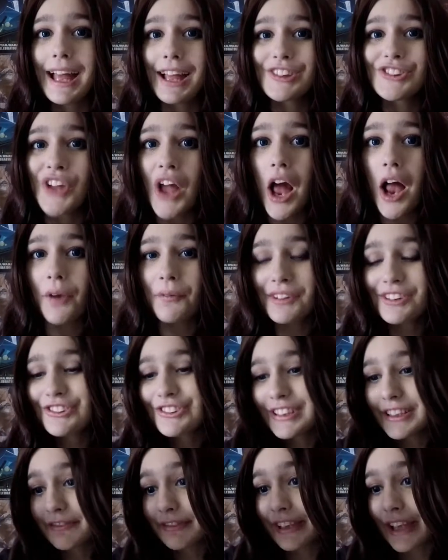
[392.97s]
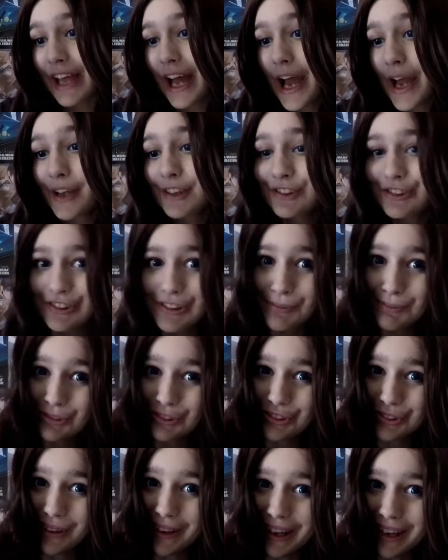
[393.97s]
as always leave a like
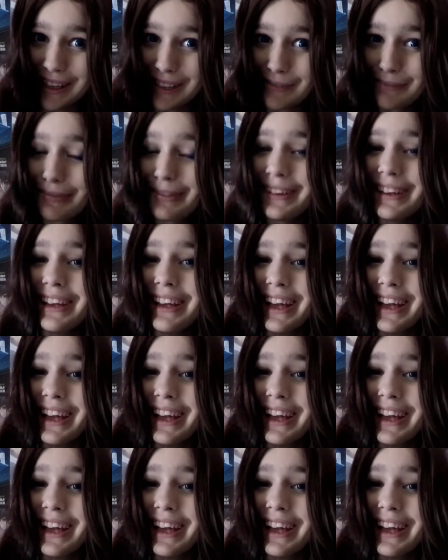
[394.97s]
subscribe